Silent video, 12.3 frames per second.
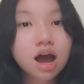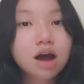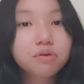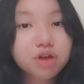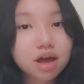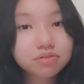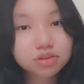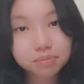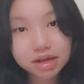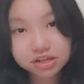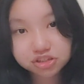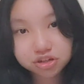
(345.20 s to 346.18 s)
We have to
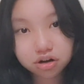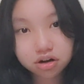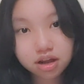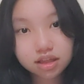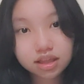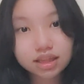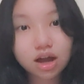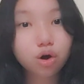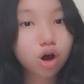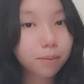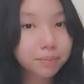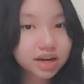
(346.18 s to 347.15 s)
make sure that our
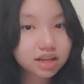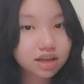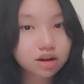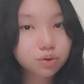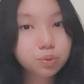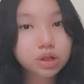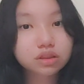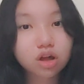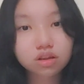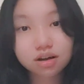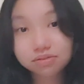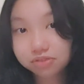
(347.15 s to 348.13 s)
opinion will
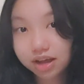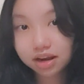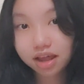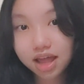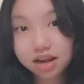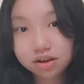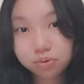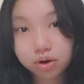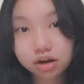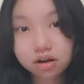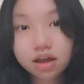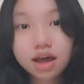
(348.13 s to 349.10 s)
not offend
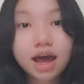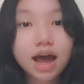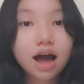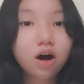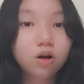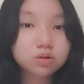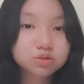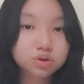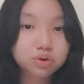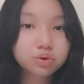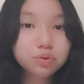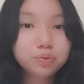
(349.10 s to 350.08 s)
anyone.
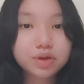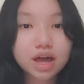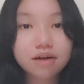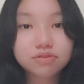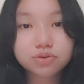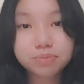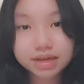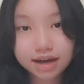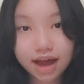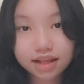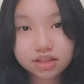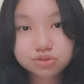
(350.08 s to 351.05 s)
Also, we have to be
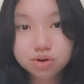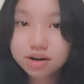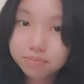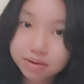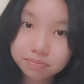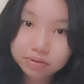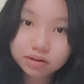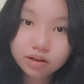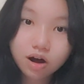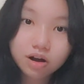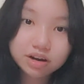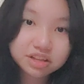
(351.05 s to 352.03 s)
kind to other people
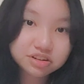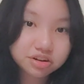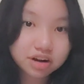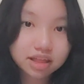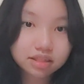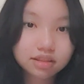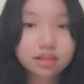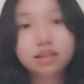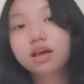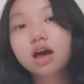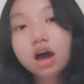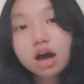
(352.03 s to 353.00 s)
on the internet.
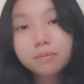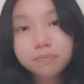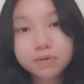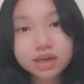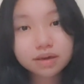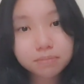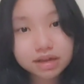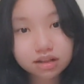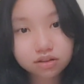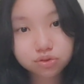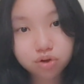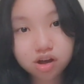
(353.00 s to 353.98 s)
Being
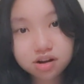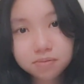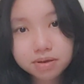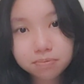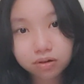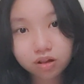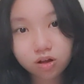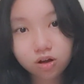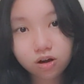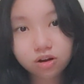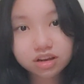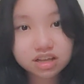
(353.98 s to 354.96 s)
mean to other people
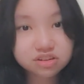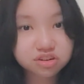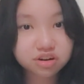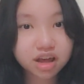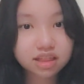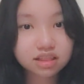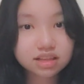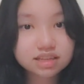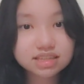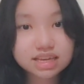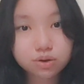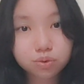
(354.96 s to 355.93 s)
on the internet
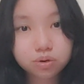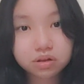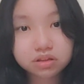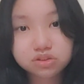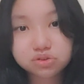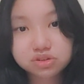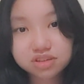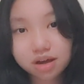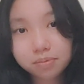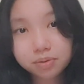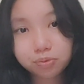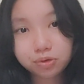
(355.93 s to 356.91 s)
is equal to
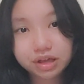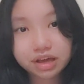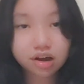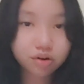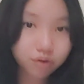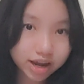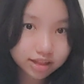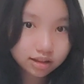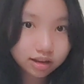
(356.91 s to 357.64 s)
cyberbullying, right?